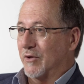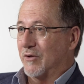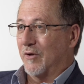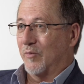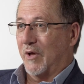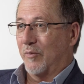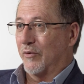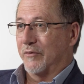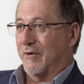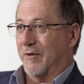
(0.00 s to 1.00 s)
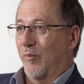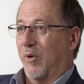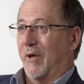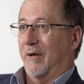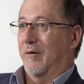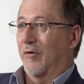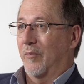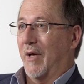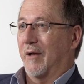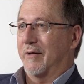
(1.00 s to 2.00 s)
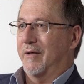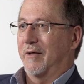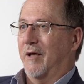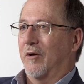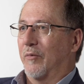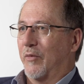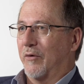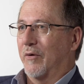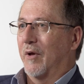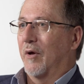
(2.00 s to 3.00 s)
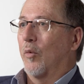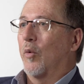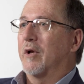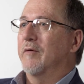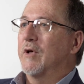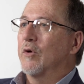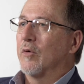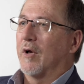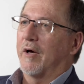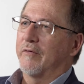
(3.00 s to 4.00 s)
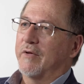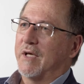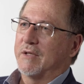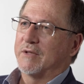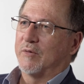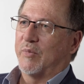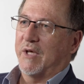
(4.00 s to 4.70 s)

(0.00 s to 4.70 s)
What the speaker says: return people to complete normality and get on with whatever your life needs to